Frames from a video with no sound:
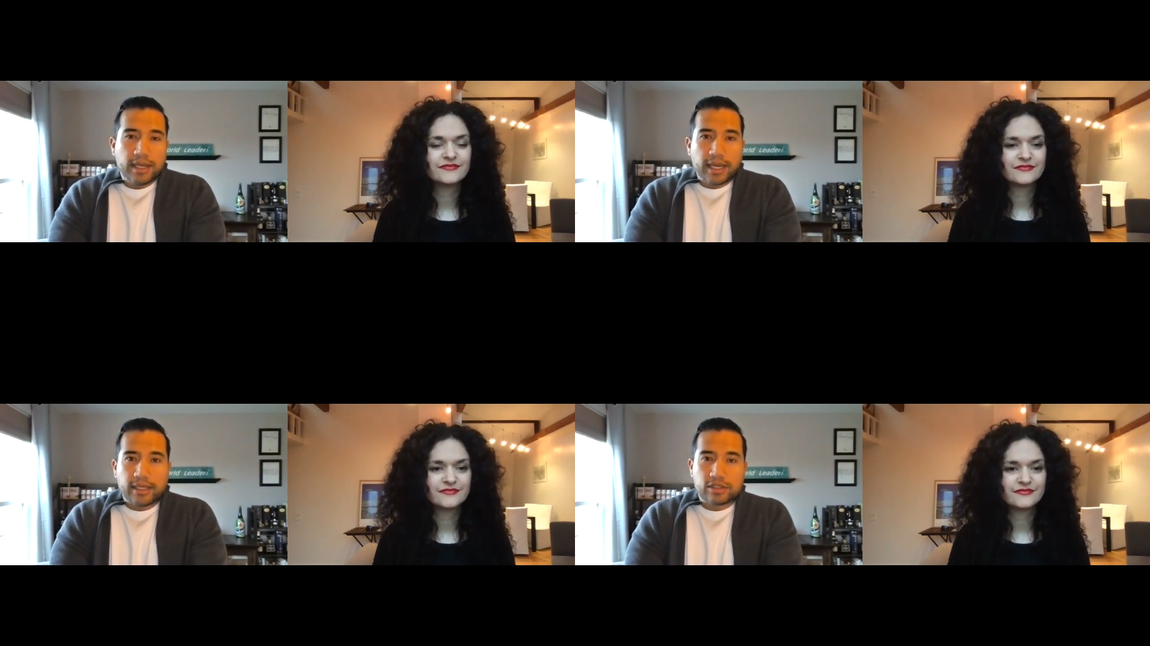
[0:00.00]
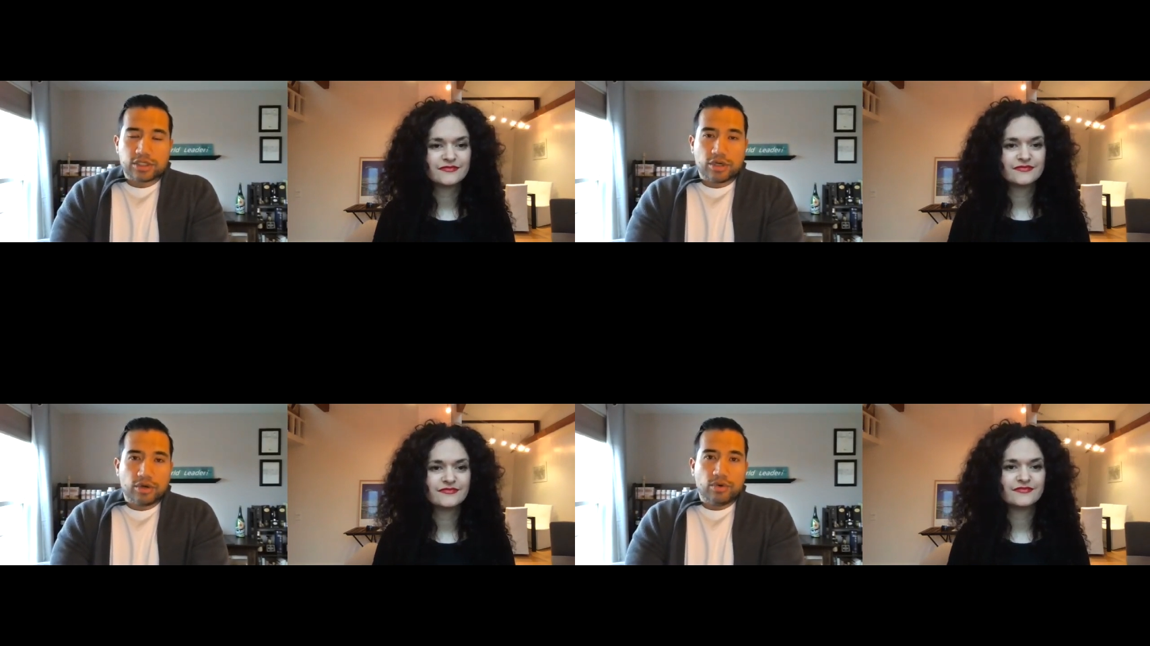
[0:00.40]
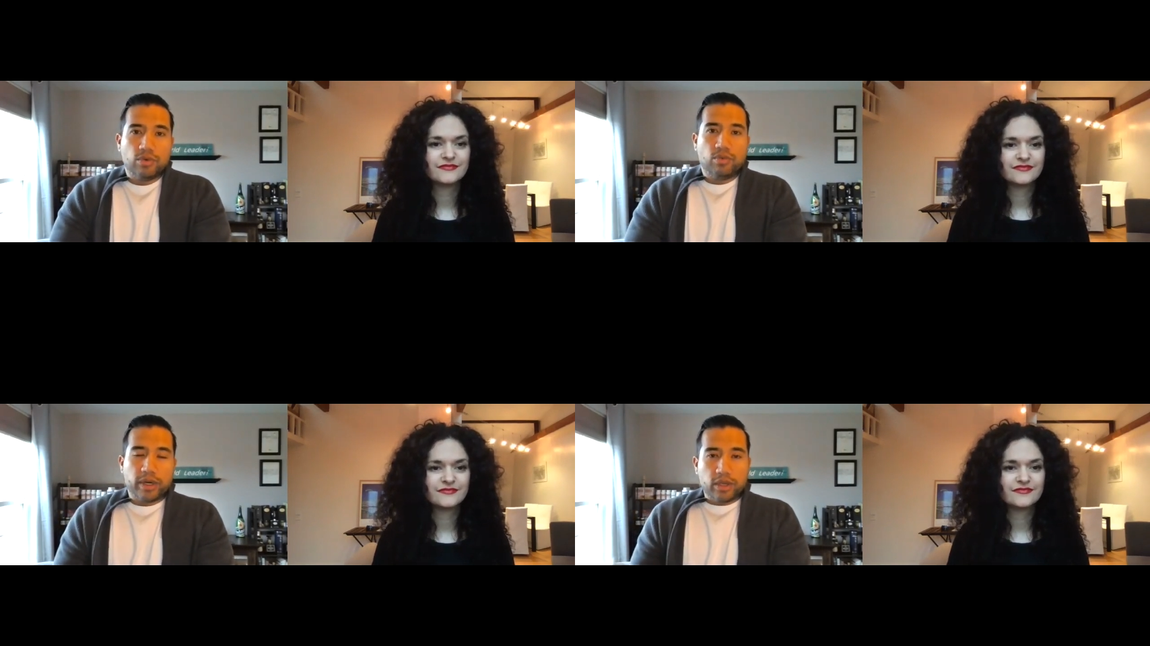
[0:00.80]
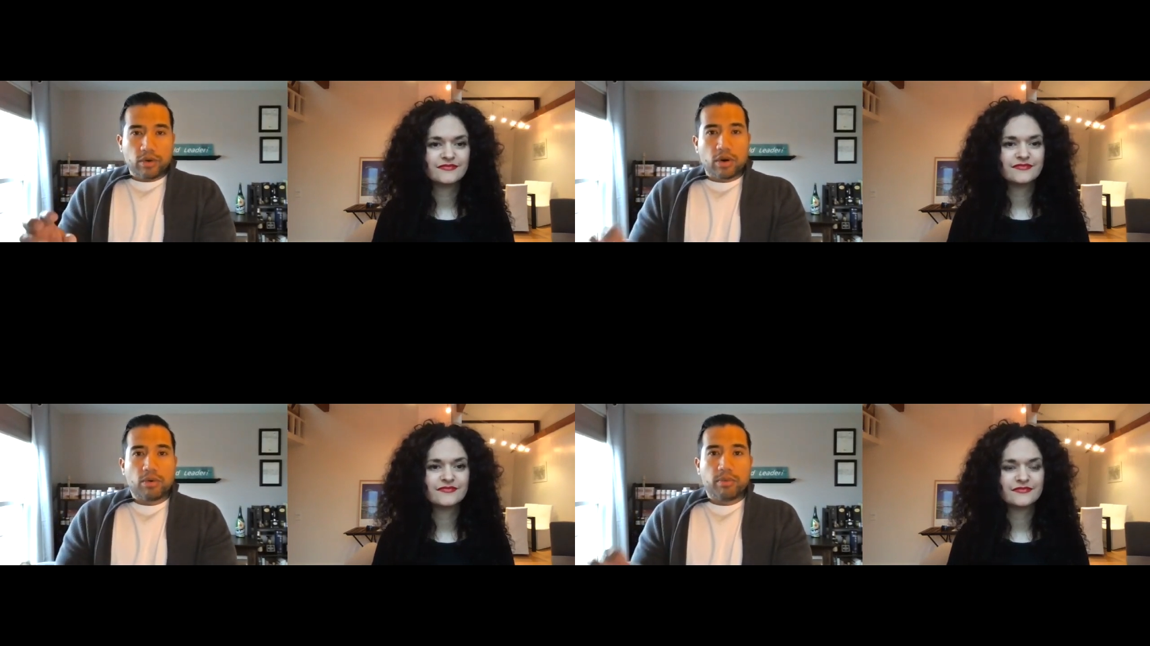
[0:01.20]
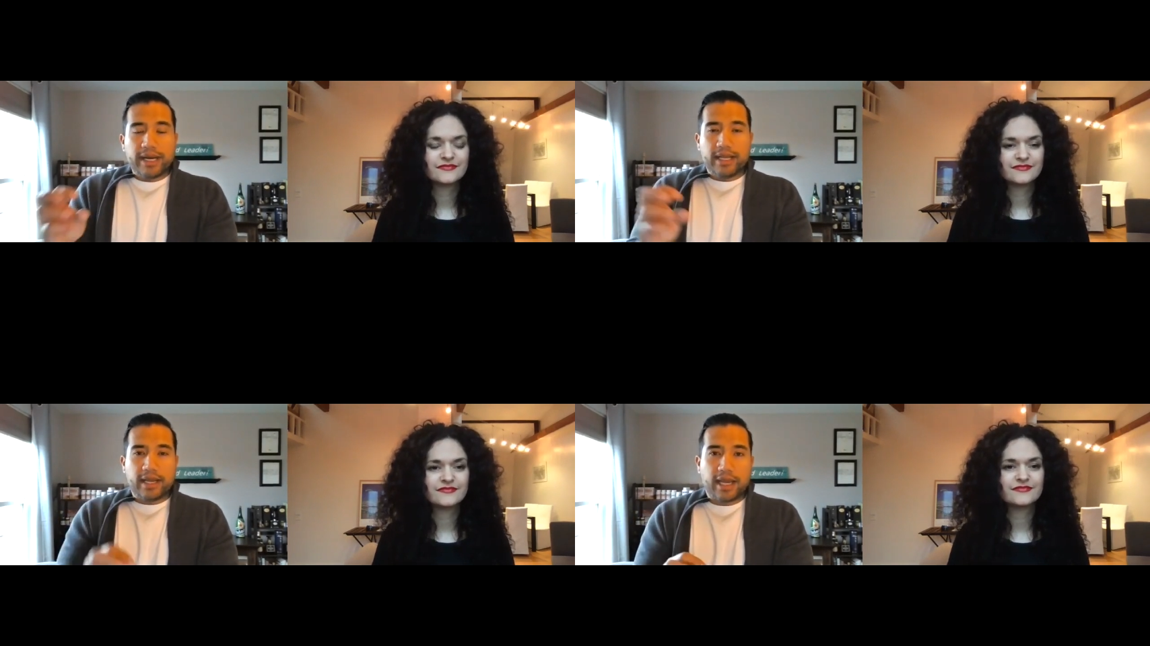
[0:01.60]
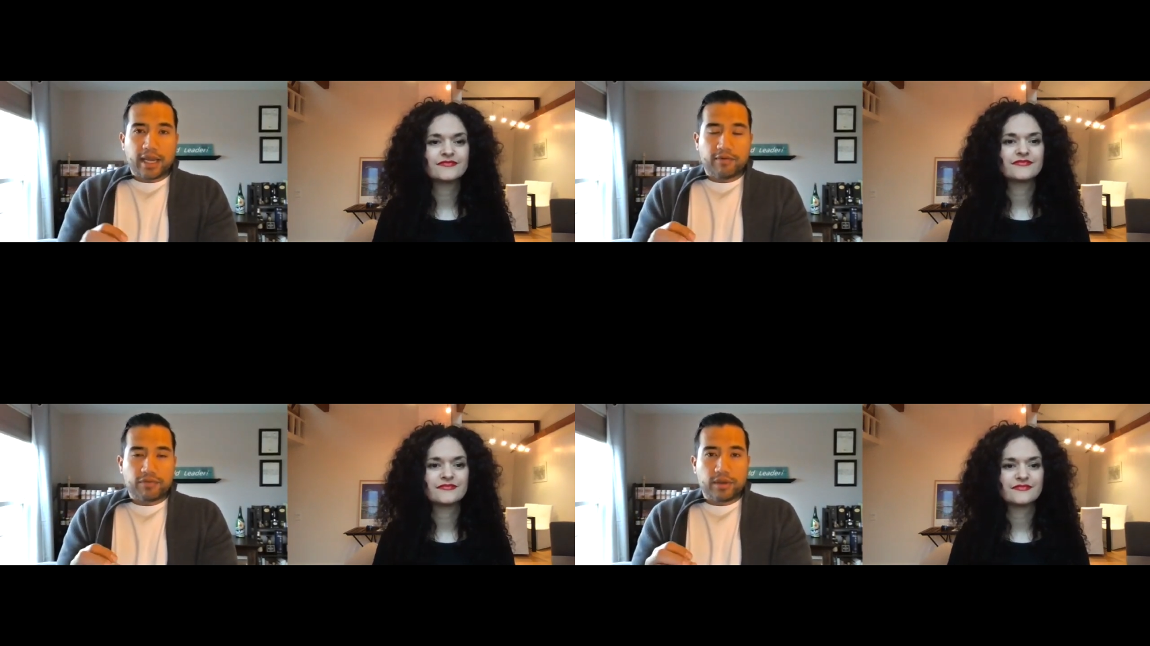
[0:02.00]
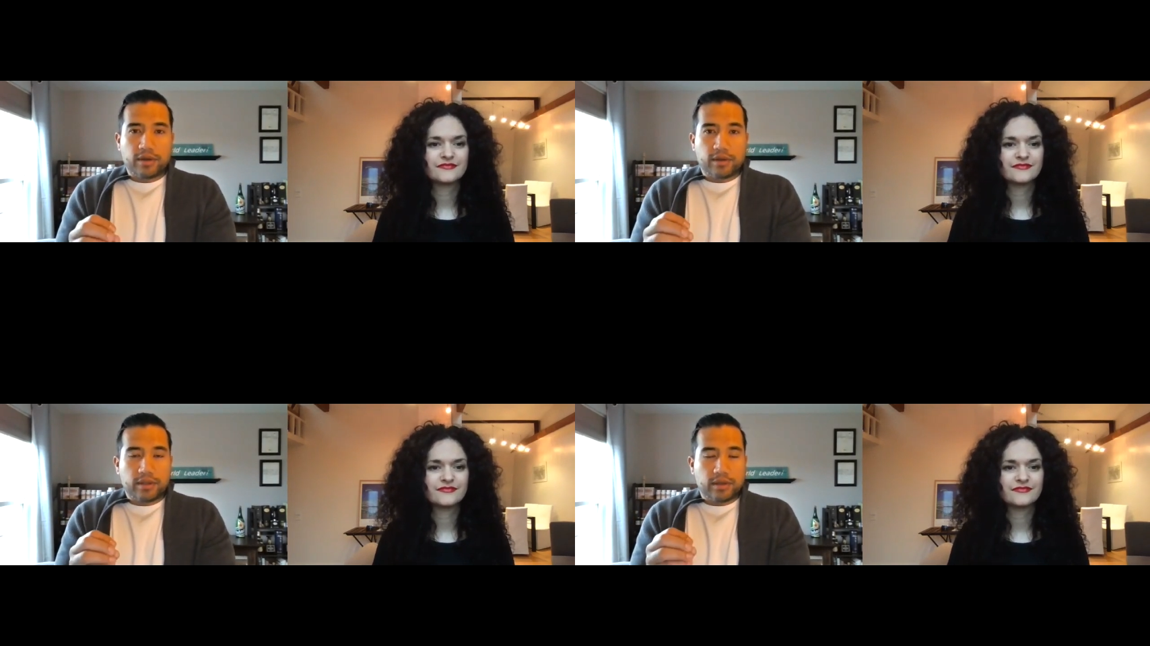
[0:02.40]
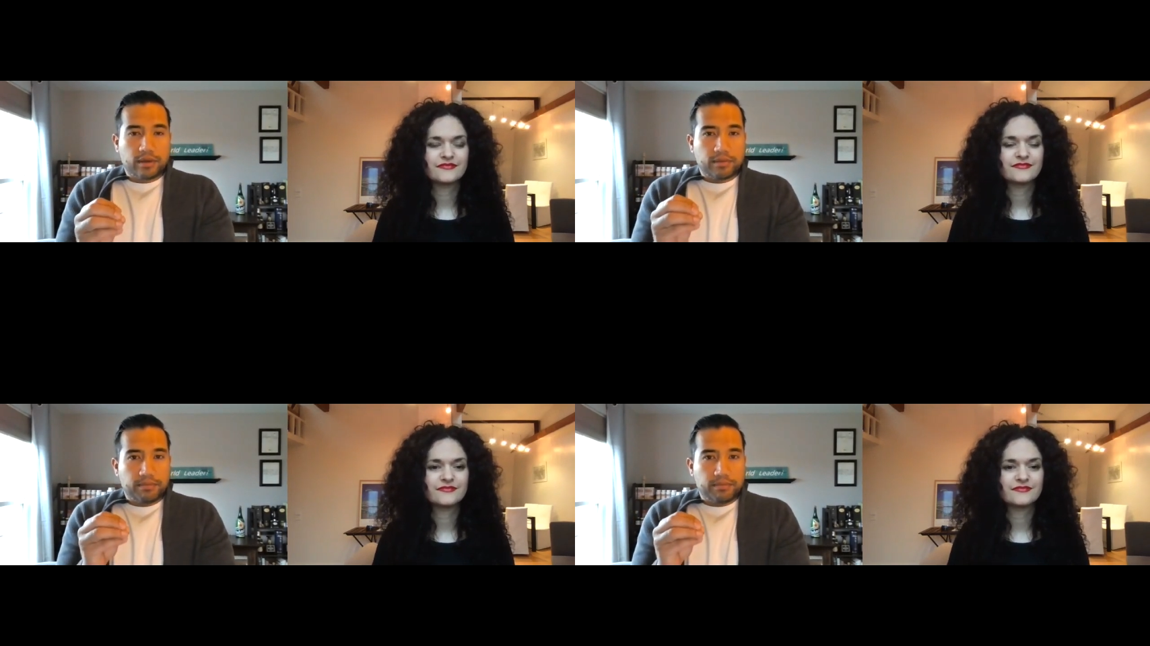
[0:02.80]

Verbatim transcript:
Speaker 1: And so, when you already have the, the